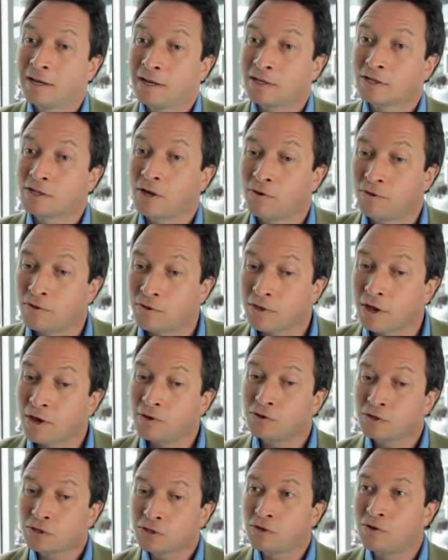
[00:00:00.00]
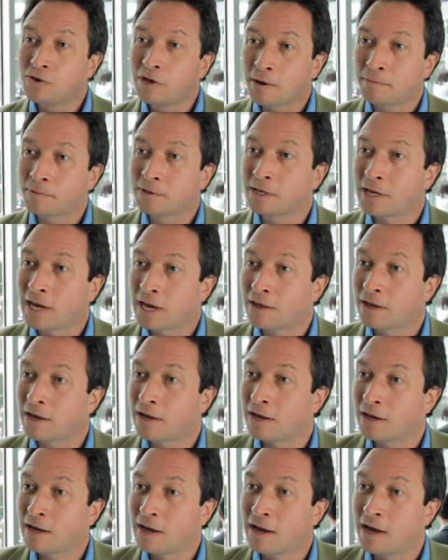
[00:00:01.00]
So those two coupled
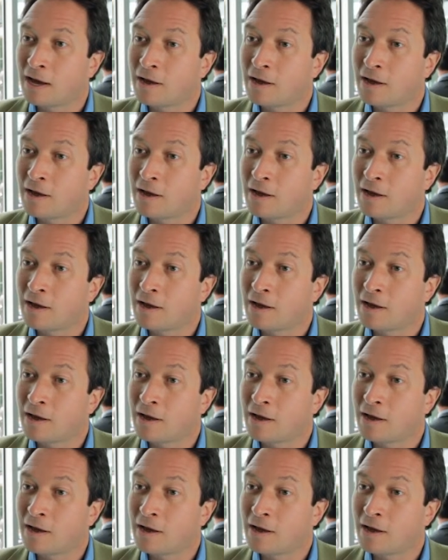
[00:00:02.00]
together,